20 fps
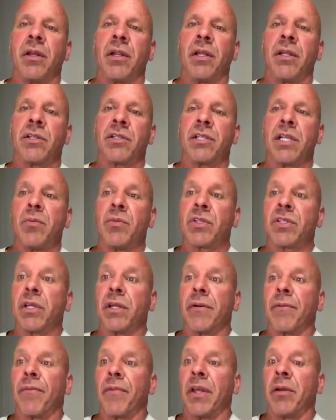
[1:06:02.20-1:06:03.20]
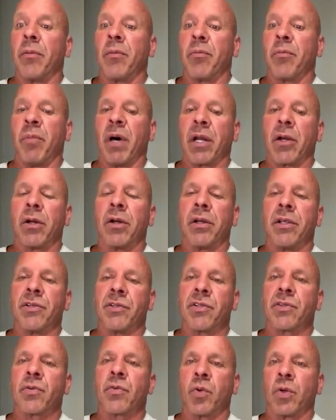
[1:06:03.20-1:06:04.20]
it seems that butter
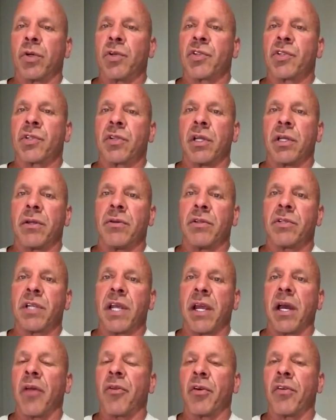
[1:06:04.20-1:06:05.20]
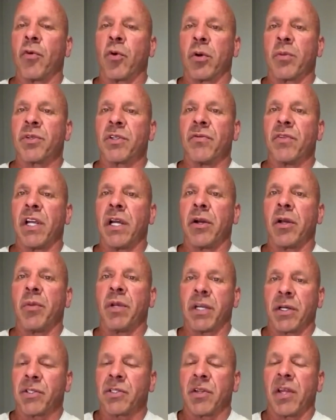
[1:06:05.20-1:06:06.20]
is worse than, say, other forms of dairy
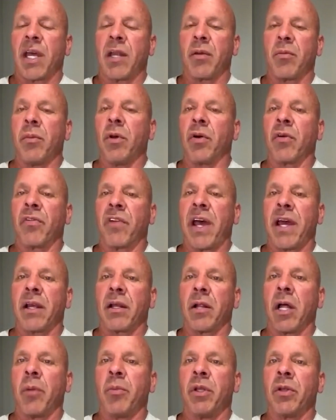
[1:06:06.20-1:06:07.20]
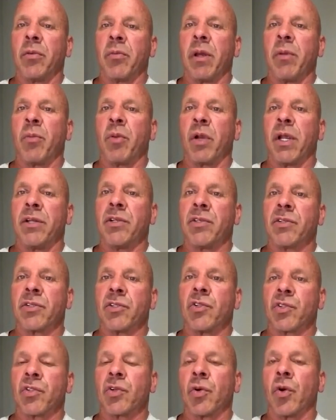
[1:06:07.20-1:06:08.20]
because of that milk fat globulin membrane is
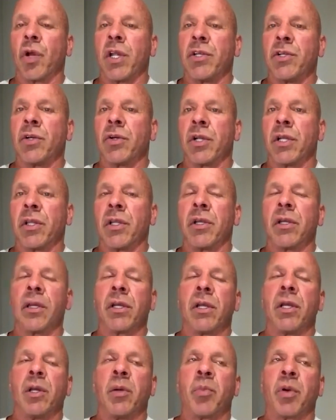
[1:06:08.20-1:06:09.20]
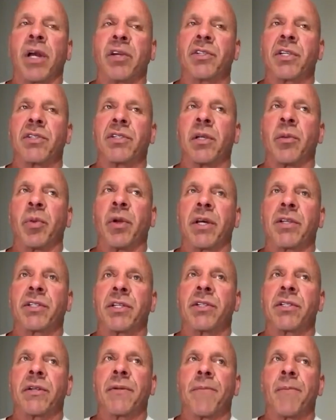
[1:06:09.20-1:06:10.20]
destroyed during the processing
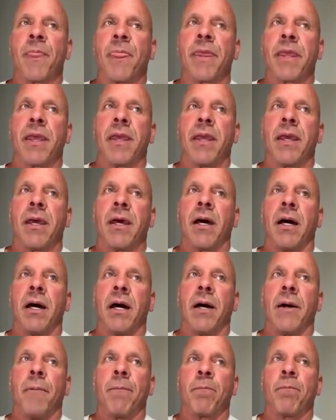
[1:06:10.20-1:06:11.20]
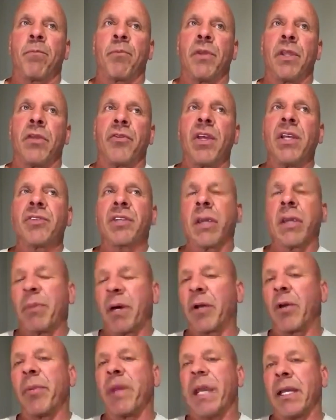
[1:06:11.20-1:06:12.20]
process. Things like
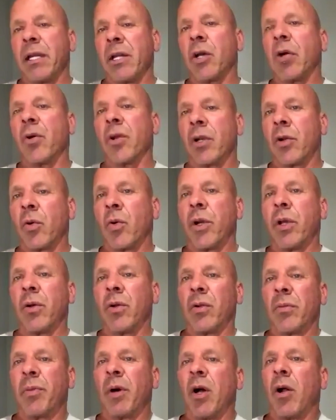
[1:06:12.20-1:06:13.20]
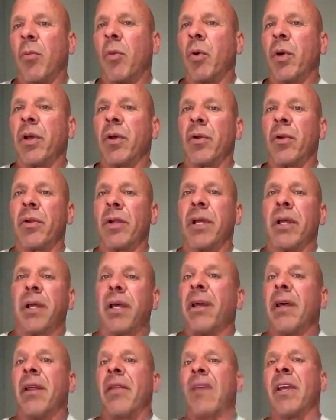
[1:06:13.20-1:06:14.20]
butter, bacon, coconut oil, palm oil,
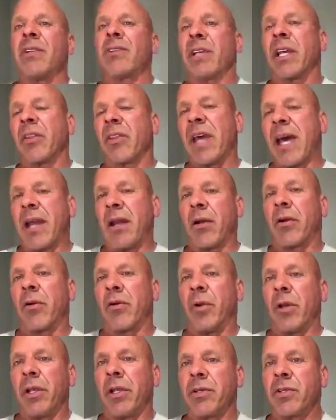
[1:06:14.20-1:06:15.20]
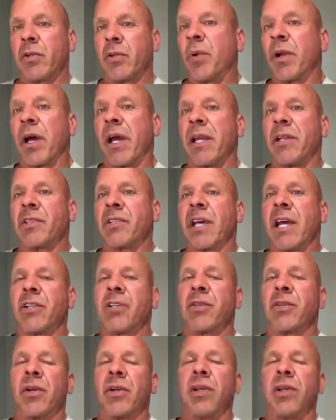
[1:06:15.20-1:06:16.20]
things like that are really super high in
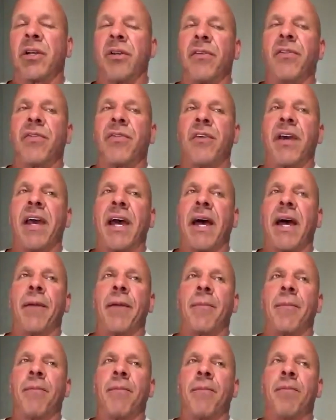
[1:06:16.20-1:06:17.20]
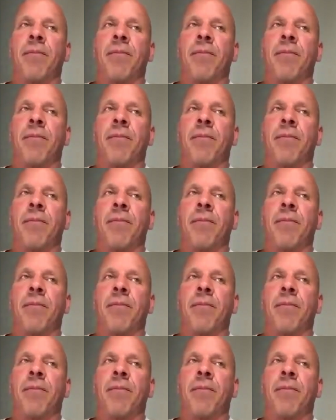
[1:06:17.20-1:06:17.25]
saturated fat.